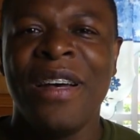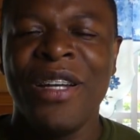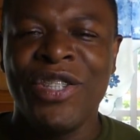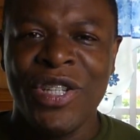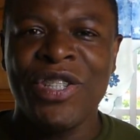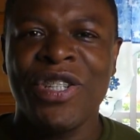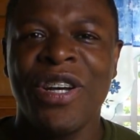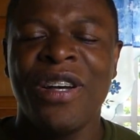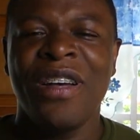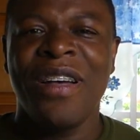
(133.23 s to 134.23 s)

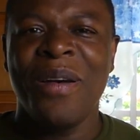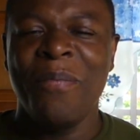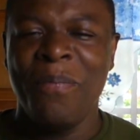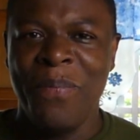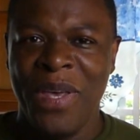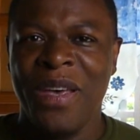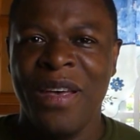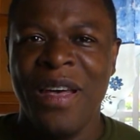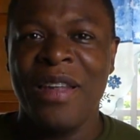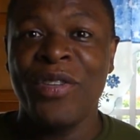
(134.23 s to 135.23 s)
ginger beer,
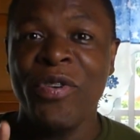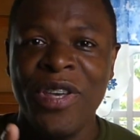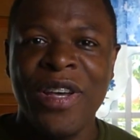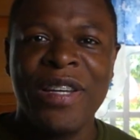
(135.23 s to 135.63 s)
and I know you